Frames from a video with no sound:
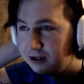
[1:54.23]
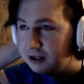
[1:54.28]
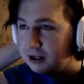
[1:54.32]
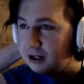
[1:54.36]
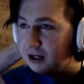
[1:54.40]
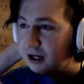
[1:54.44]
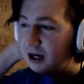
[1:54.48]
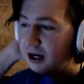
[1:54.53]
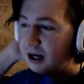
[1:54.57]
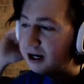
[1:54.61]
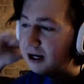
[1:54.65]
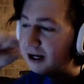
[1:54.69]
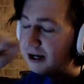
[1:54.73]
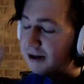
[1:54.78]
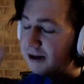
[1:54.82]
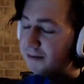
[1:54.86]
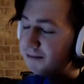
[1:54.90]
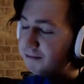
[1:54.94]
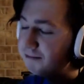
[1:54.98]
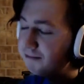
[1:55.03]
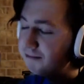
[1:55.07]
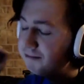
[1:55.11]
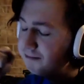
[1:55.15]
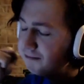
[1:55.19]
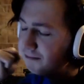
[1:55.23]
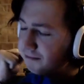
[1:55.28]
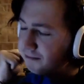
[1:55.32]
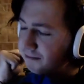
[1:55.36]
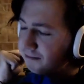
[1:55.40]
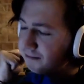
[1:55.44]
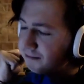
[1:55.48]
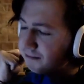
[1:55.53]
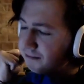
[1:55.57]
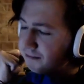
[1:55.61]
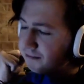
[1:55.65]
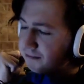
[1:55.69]
I'm
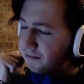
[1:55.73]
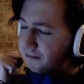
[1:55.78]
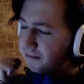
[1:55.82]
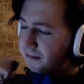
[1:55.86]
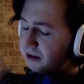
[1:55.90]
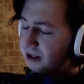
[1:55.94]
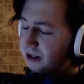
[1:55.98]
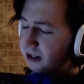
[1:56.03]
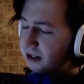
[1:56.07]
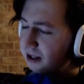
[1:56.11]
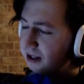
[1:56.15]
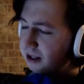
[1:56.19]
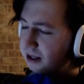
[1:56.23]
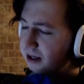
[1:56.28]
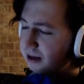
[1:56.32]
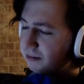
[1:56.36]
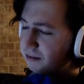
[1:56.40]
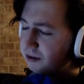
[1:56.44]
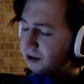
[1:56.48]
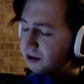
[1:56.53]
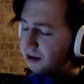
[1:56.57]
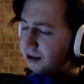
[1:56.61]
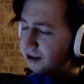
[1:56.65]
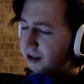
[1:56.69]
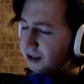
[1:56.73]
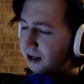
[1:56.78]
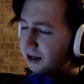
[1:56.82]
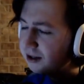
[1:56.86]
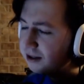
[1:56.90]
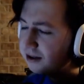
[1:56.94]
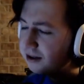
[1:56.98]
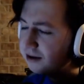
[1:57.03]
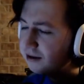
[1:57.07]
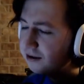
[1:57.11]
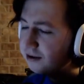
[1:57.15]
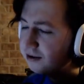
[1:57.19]
trying to think of
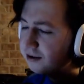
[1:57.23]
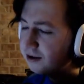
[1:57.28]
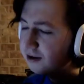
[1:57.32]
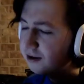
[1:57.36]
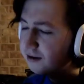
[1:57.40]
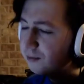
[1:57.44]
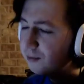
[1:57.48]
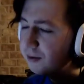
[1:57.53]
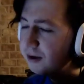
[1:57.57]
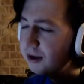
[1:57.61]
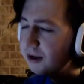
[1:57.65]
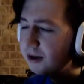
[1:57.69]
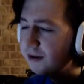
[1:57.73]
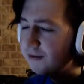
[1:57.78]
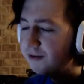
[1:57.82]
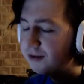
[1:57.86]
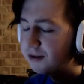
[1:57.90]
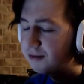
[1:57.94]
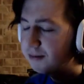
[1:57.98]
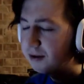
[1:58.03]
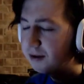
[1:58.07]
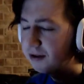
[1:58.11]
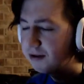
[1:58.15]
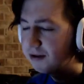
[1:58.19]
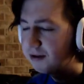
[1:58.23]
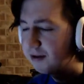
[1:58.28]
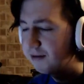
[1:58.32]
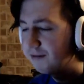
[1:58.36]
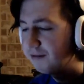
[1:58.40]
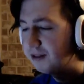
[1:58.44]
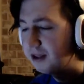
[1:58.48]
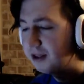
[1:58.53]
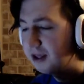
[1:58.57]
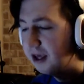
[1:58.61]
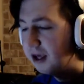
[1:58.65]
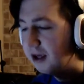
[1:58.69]
anything else to cover. We can cover some other stuff
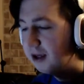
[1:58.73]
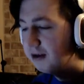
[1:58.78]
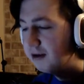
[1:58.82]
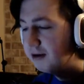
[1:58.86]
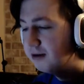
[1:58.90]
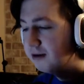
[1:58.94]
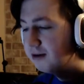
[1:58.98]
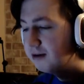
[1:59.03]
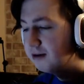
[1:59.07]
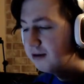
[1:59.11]
at the end.